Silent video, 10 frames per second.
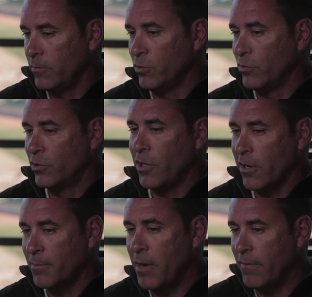you
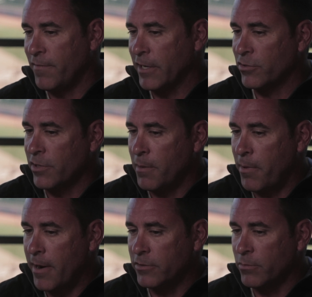talked about veteran
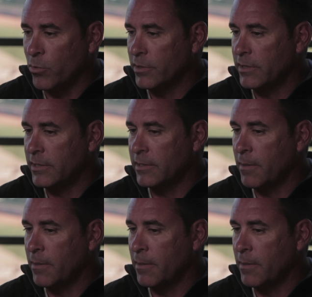umpires or more seasoned